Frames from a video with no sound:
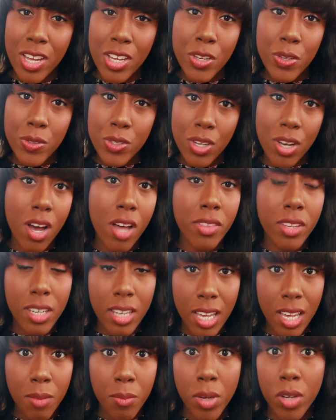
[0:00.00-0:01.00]
You took on the
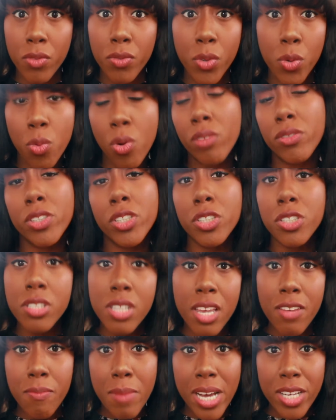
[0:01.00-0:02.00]
name of whoever your
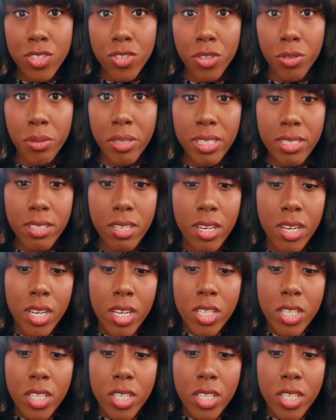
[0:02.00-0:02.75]
slave master was.